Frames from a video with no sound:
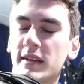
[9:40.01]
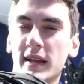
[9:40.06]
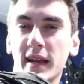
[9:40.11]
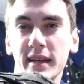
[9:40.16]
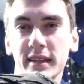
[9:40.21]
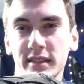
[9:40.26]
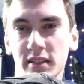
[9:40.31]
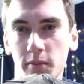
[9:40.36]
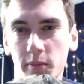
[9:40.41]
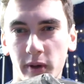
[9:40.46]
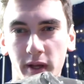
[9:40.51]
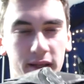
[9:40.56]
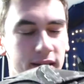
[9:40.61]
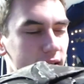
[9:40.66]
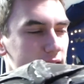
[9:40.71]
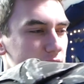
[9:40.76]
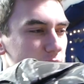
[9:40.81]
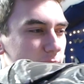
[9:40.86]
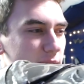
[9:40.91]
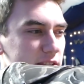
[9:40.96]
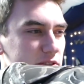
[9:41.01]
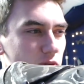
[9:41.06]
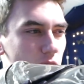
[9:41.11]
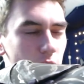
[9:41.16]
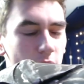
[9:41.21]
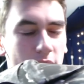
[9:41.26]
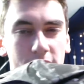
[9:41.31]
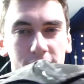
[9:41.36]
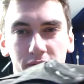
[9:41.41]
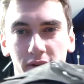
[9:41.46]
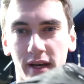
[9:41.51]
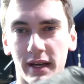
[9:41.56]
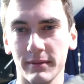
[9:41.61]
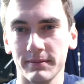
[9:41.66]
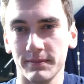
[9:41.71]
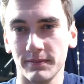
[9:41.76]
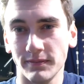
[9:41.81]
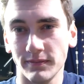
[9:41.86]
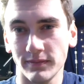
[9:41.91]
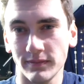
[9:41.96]
and that is the ability to mess with Wi-Fi.
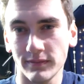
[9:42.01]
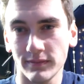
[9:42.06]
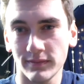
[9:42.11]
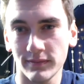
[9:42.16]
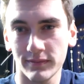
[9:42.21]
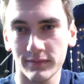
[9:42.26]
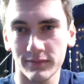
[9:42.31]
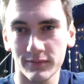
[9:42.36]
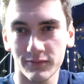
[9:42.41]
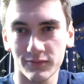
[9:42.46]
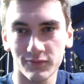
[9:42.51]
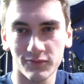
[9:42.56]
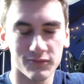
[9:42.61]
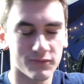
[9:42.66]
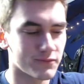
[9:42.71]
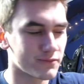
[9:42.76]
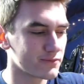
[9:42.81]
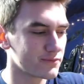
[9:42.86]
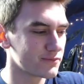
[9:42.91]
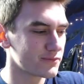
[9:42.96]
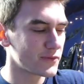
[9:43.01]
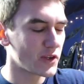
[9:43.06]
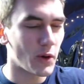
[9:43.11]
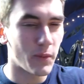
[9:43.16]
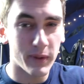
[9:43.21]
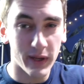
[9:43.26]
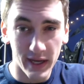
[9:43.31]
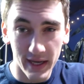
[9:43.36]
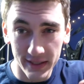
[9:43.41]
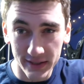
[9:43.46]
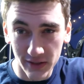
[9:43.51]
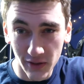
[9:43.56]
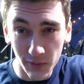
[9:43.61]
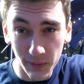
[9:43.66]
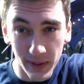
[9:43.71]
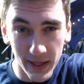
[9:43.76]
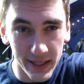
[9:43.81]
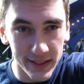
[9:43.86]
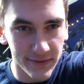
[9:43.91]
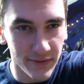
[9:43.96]
Hope you guys, hope
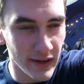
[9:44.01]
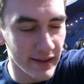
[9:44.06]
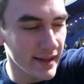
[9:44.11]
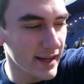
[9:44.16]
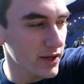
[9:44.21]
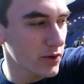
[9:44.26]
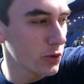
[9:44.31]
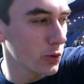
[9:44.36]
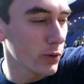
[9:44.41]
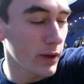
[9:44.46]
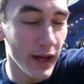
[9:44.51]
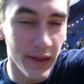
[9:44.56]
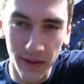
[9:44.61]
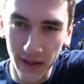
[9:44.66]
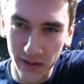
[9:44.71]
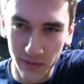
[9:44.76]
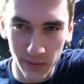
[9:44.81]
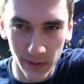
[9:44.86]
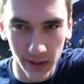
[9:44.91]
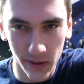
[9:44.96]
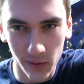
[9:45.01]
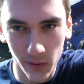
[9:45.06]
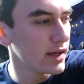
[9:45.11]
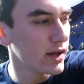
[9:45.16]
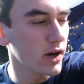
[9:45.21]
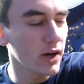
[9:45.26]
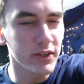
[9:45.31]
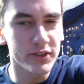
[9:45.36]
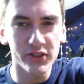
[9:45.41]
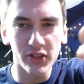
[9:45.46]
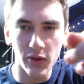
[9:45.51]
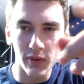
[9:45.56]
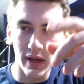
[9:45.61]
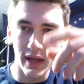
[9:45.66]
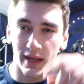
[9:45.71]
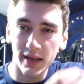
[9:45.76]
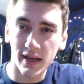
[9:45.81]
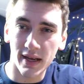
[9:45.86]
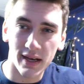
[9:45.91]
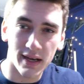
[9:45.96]
you guys find that cool. I think it's pretty cool. Also,
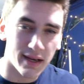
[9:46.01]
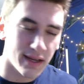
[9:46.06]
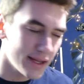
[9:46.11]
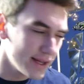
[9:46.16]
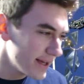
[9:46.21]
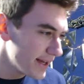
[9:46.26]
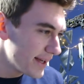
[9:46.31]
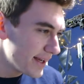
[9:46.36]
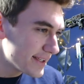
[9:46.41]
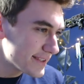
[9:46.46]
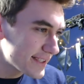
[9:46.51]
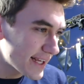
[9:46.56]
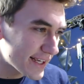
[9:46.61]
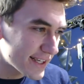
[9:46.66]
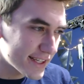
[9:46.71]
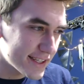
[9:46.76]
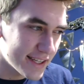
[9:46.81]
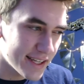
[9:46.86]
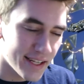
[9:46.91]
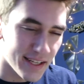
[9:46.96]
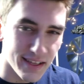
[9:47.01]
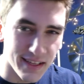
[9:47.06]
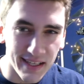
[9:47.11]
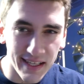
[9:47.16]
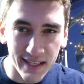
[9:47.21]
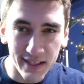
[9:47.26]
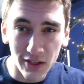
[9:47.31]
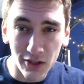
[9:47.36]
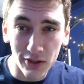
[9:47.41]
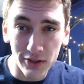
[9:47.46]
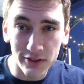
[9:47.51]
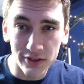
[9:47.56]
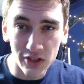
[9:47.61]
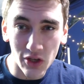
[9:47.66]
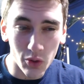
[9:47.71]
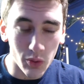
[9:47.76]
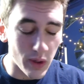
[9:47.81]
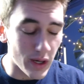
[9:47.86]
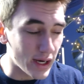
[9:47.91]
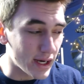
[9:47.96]
it uh, it's technically illegal,
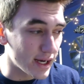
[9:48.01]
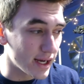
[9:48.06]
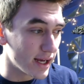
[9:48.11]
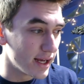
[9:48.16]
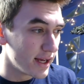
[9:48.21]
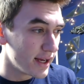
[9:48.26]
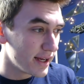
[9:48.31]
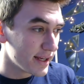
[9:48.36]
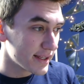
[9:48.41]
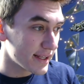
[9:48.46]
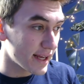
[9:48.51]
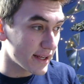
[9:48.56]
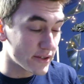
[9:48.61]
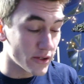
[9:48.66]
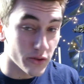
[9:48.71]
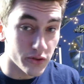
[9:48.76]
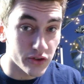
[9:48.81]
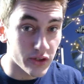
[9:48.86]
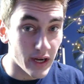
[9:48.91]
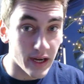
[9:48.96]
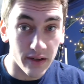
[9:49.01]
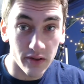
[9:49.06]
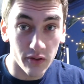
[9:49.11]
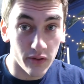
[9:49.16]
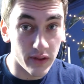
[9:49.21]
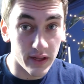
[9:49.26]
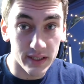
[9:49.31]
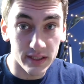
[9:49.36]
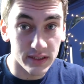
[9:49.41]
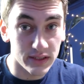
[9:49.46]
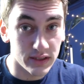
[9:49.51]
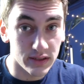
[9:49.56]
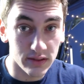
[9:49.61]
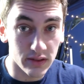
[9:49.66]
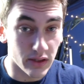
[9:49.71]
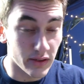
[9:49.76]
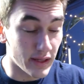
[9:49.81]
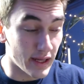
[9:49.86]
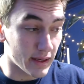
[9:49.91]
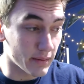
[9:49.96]
so uh, yeah, don't try and do this
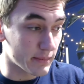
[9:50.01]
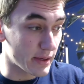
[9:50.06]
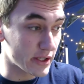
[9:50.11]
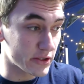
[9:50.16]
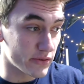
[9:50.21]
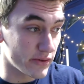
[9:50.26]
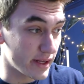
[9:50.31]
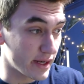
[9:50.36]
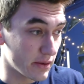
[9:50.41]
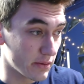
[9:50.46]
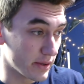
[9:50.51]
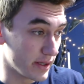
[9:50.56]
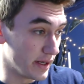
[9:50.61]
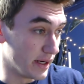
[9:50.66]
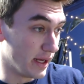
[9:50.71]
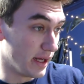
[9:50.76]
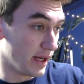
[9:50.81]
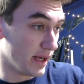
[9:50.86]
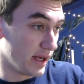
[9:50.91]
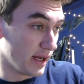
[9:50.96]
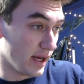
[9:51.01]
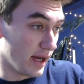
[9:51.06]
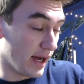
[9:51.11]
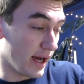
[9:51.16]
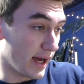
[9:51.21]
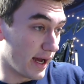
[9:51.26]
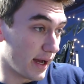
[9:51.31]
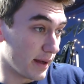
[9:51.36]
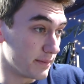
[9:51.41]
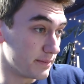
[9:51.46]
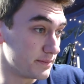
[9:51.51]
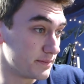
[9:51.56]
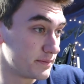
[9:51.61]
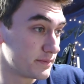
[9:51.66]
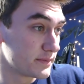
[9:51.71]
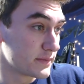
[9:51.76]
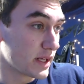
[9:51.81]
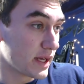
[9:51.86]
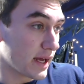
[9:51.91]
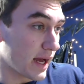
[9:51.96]
or like mess with anyone. Um,
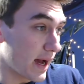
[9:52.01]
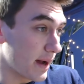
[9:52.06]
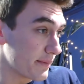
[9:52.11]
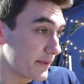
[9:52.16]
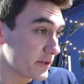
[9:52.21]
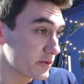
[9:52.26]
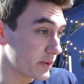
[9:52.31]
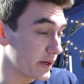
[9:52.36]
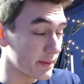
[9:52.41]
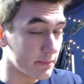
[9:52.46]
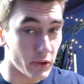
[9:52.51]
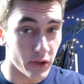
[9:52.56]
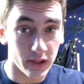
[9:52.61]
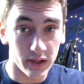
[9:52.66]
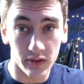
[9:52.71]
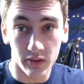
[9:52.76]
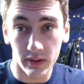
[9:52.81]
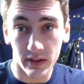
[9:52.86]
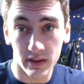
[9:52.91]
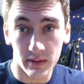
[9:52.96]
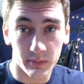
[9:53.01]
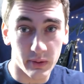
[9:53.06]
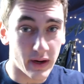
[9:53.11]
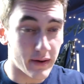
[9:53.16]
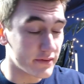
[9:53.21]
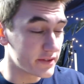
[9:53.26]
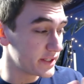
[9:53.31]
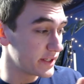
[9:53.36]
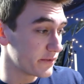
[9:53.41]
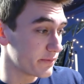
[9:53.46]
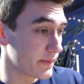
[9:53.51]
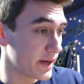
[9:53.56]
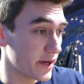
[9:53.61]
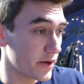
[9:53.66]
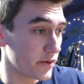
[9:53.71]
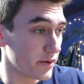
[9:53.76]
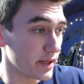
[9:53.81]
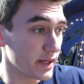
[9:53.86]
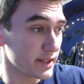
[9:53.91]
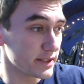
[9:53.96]
uh, that's why I'm only doing it in the privacy of my
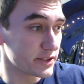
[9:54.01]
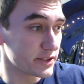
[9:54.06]
own uh,